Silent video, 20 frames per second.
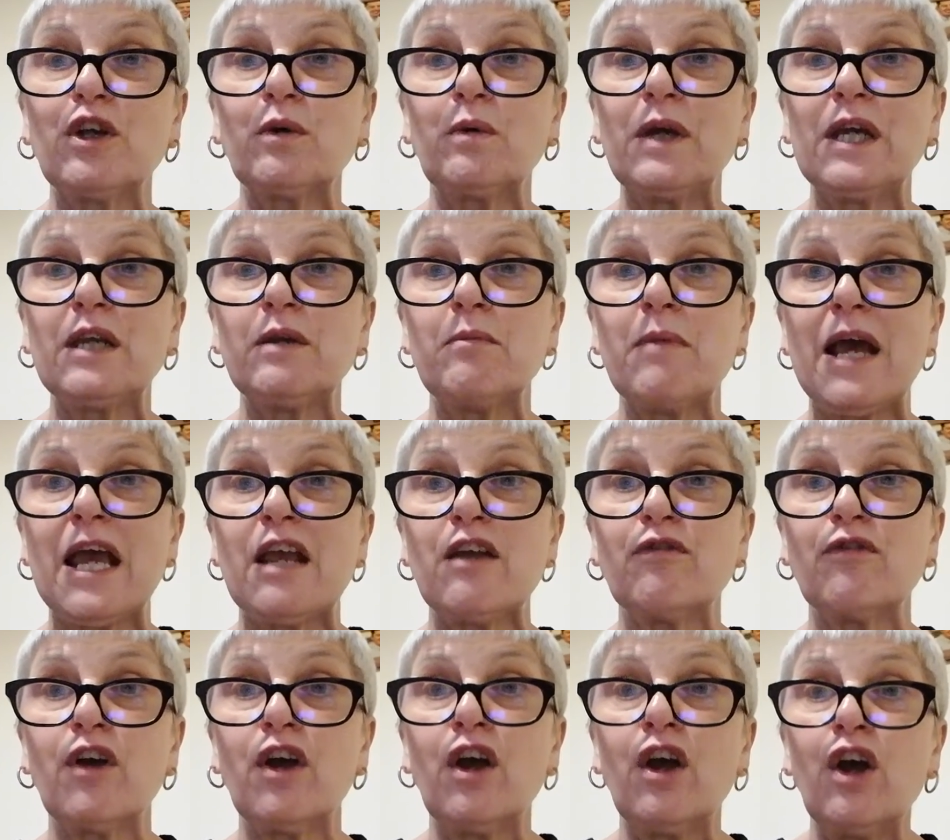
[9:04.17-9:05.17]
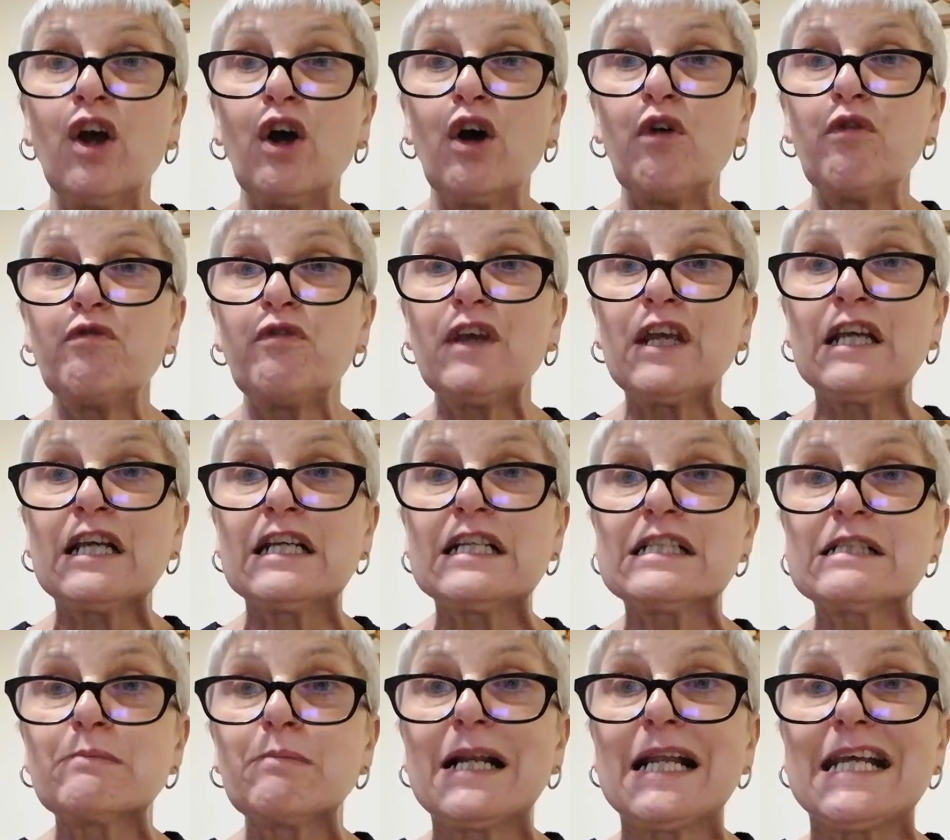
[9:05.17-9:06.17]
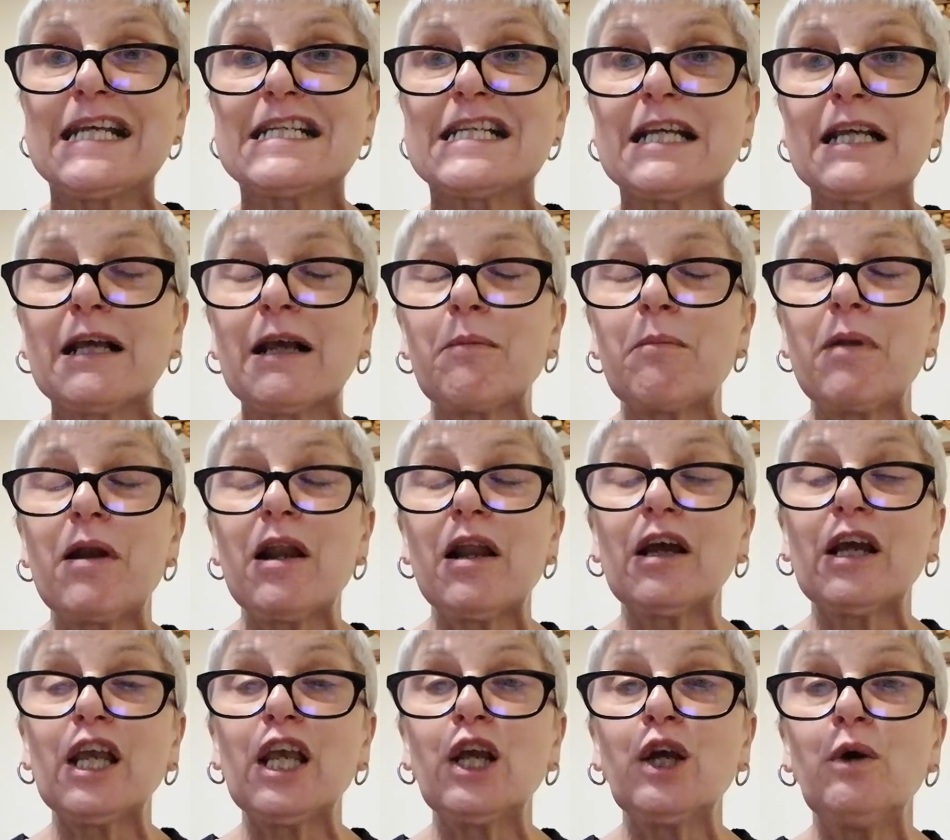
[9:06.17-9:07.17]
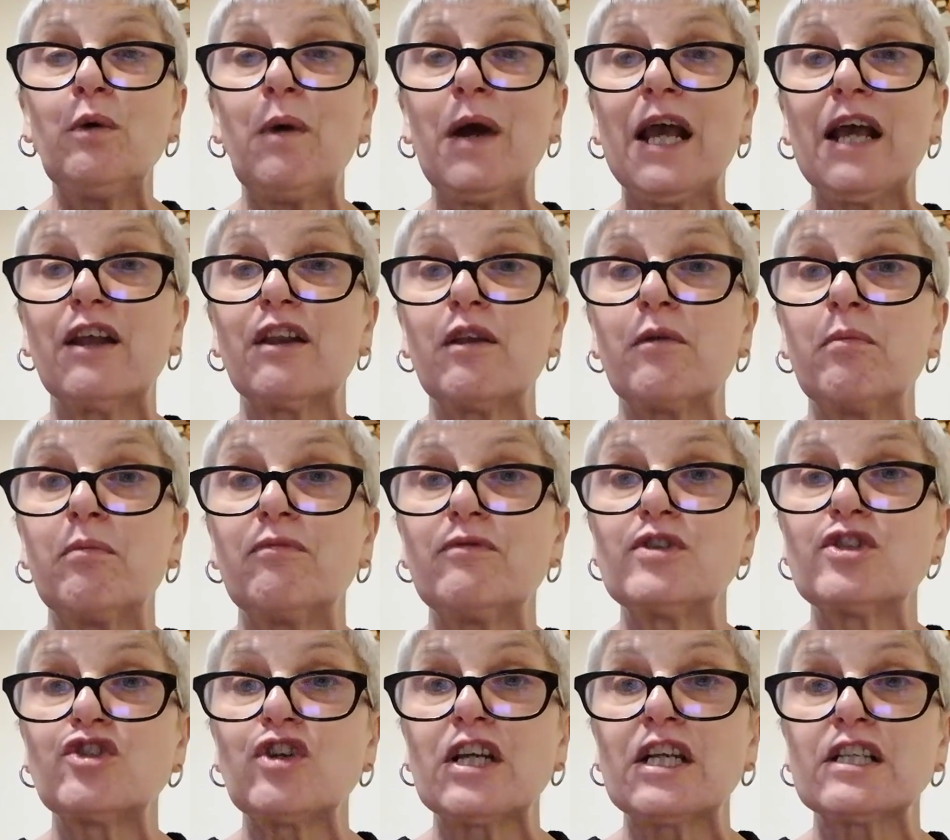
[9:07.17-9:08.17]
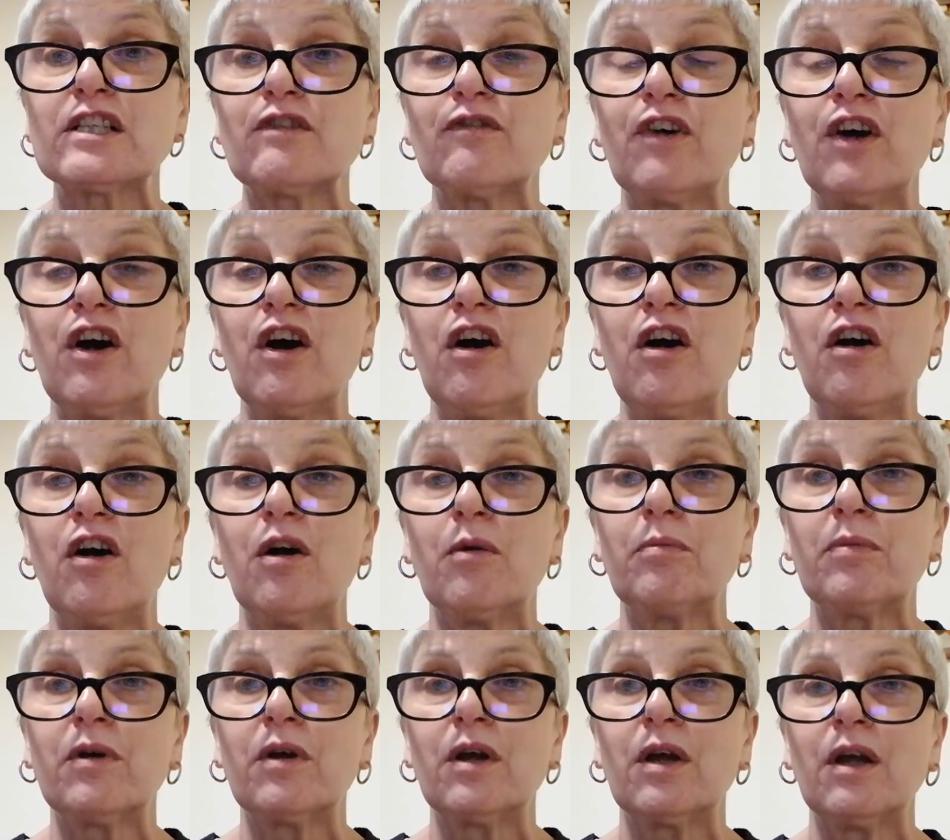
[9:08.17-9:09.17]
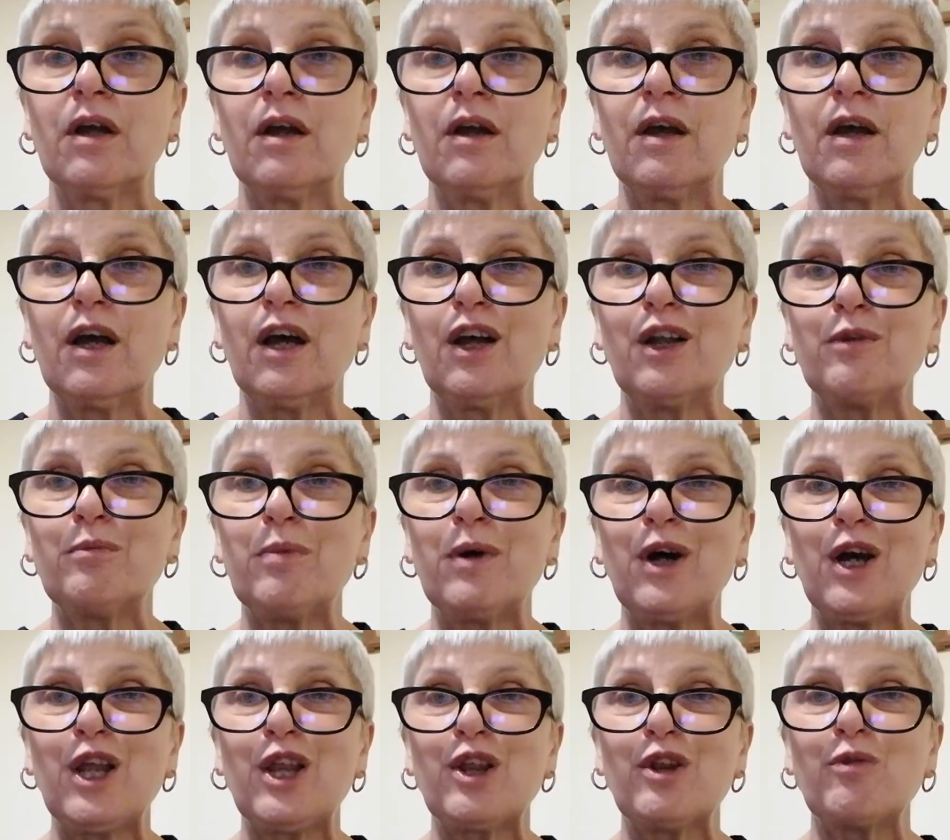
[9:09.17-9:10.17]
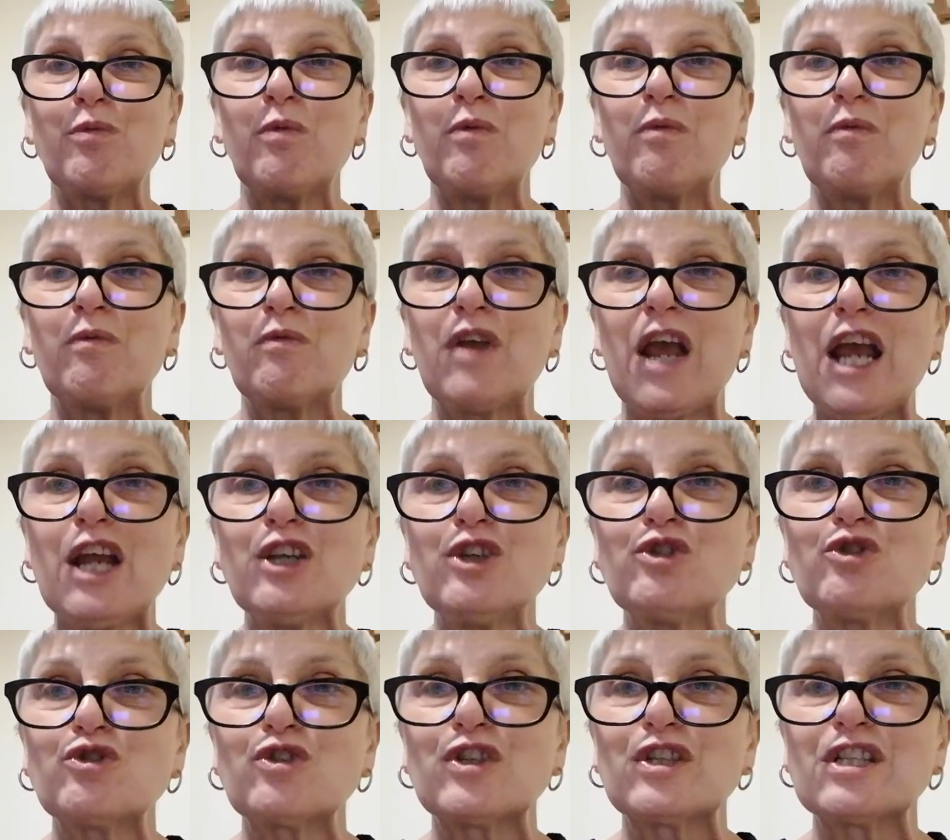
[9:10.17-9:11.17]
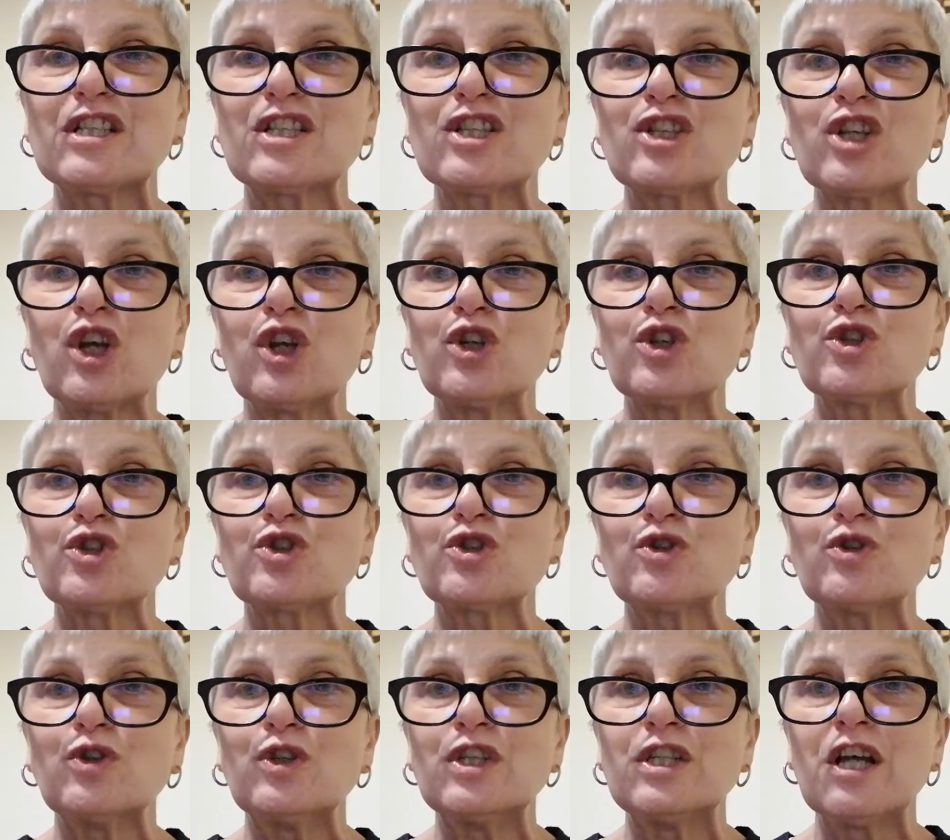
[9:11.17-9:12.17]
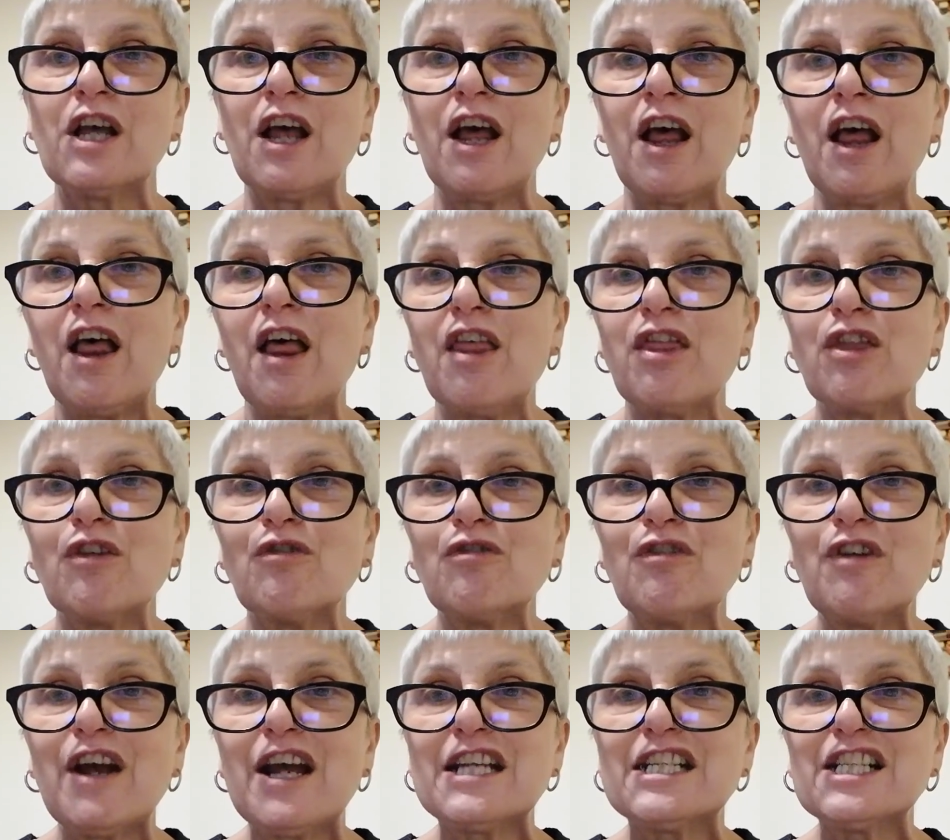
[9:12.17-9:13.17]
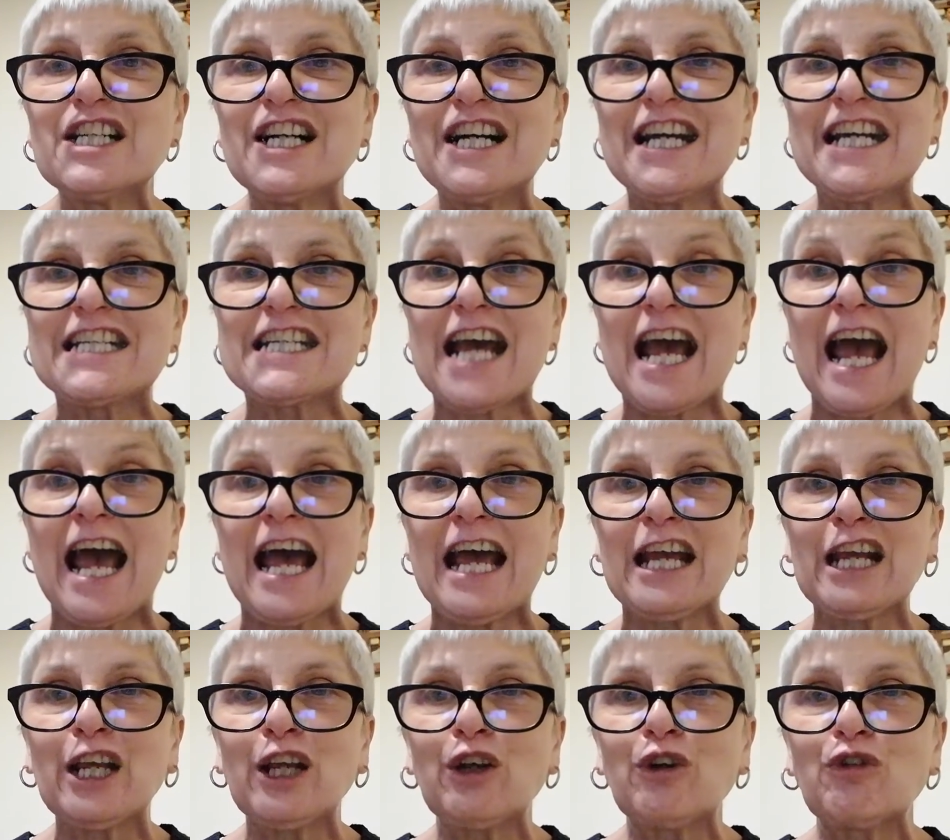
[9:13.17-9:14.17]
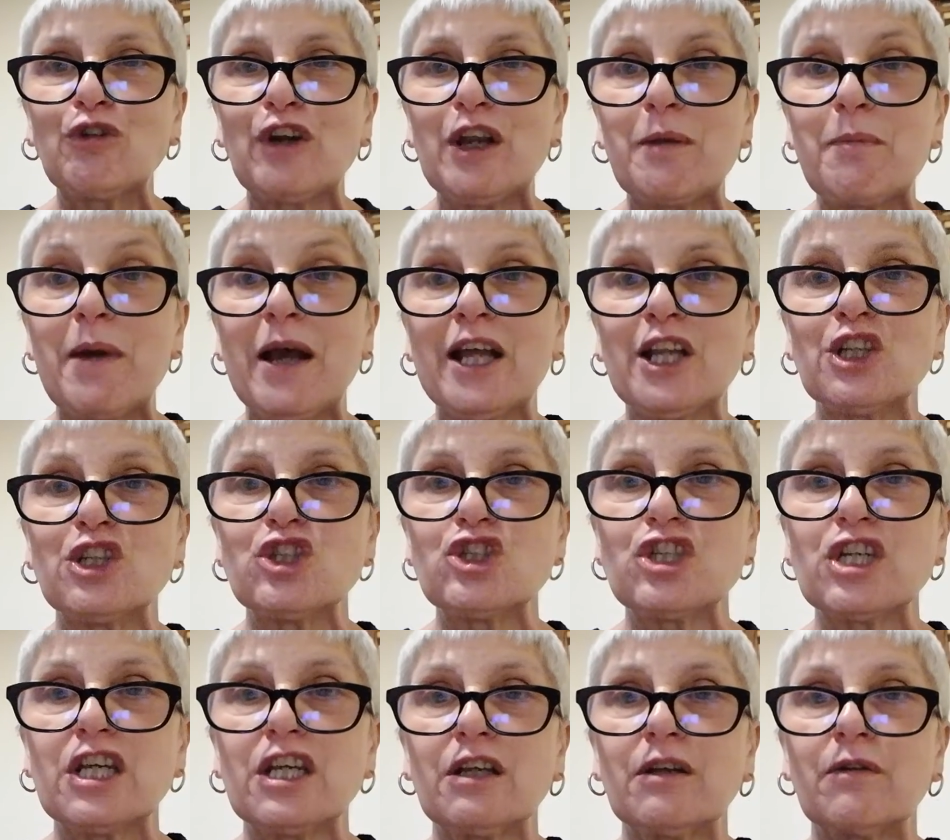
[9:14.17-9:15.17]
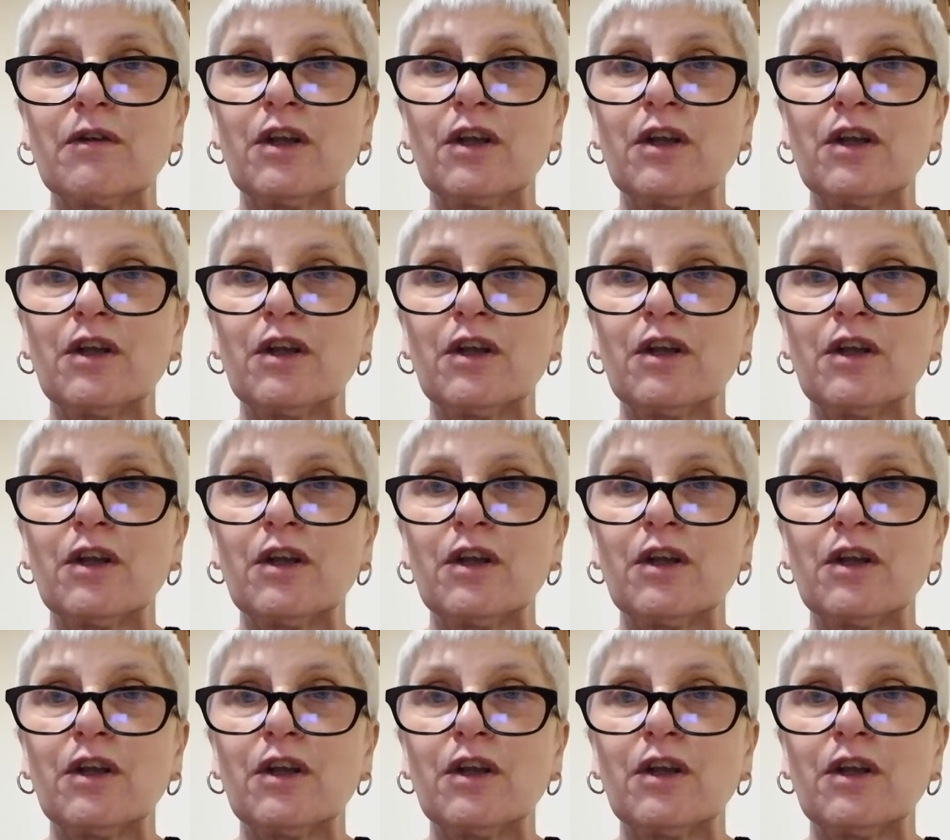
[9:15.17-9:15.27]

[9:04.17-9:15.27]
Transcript: Queen Maeve, her fingers bleeding, plucking away at the strings of her harp, and by the entrance stood the red-eyed, angry Banshee.